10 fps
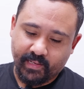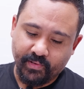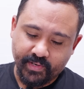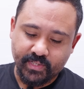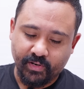
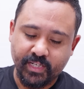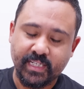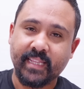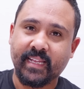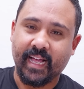a lot of storage.
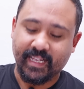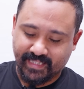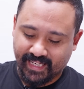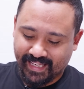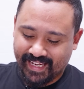And
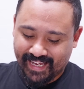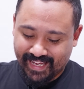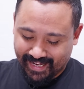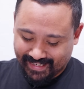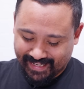
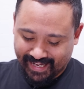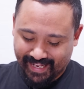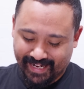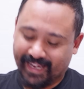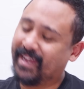lastly,
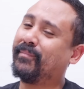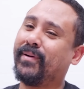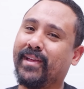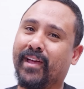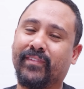again,
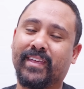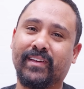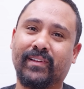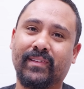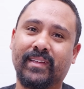pretty
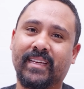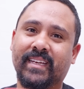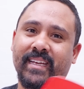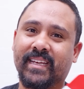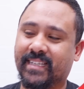overkill,
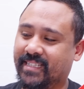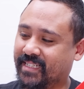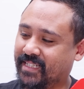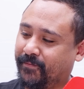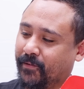
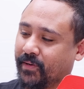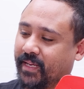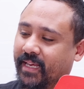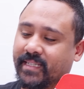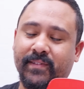64
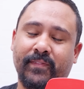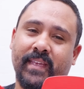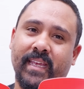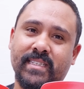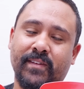gigs
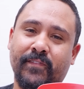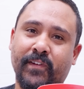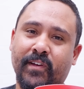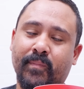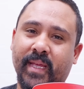of Kingston
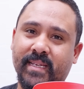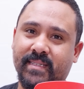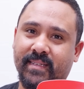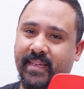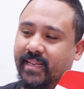Fury
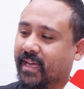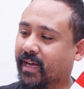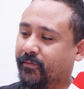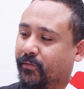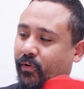Beast
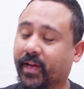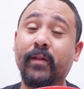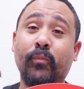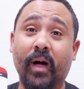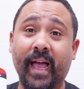DDR4
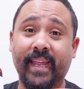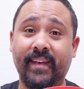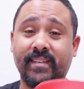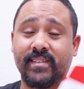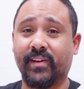in white.
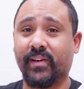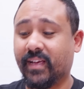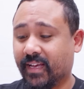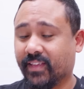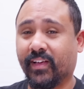So
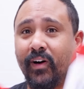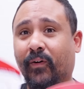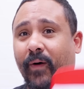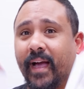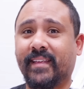the
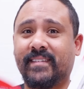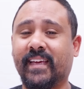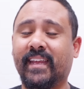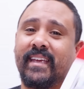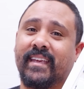whole white
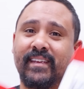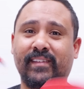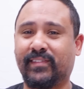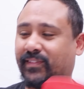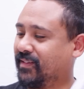aesthetic
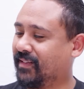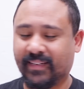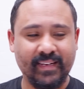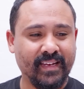is,